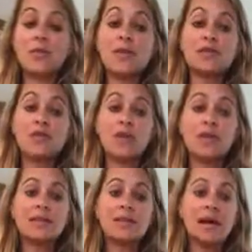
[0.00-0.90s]
And those are
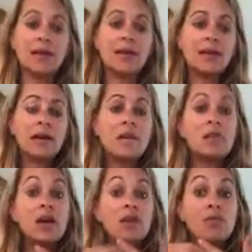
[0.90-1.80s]
things like,
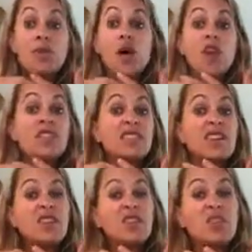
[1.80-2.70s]
all of a
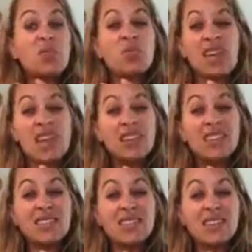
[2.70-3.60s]
sudden if your
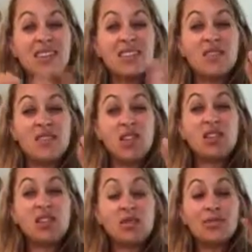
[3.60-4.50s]
rings feel
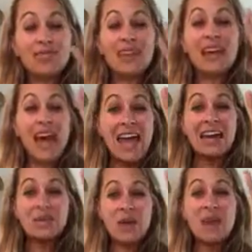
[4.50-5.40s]
loose, hey,
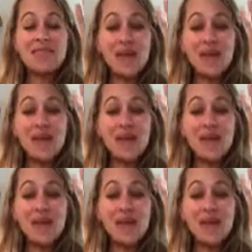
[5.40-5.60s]
guess what?